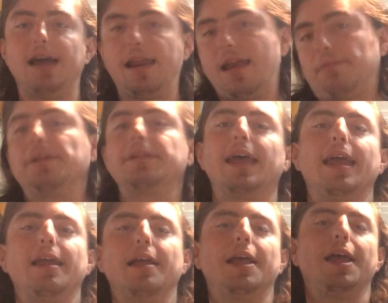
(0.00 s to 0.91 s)
and
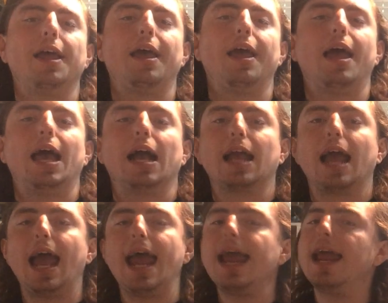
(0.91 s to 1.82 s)
everything.
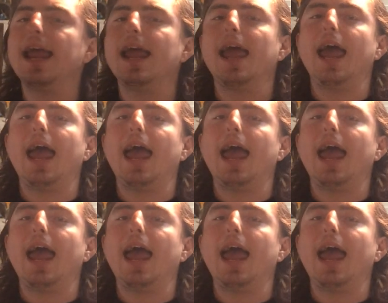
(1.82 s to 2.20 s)
Okay?